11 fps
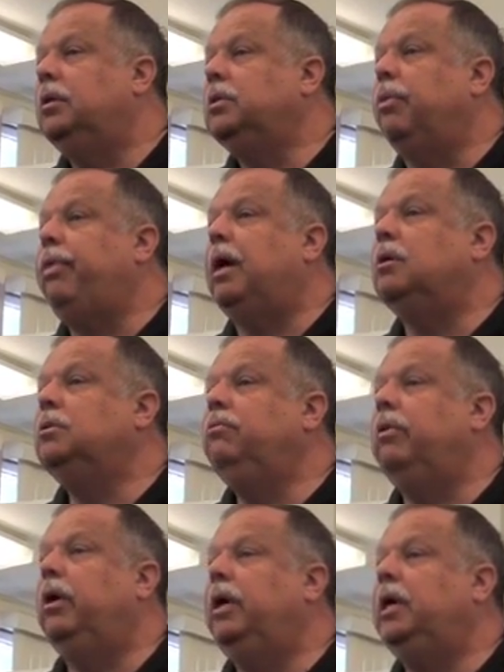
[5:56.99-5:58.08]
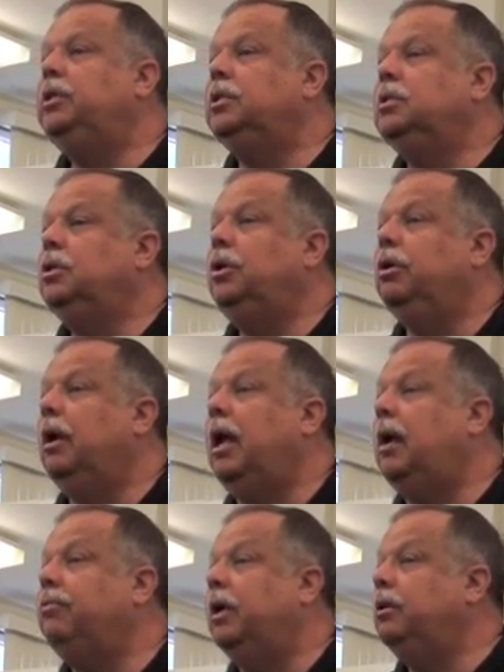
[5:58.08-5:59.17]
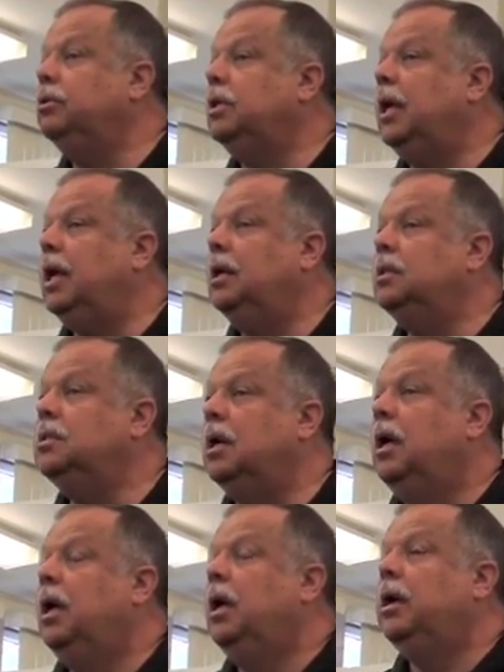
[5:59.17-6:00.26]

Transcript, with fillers: There's 1,000 variations that you're going to have to understand as a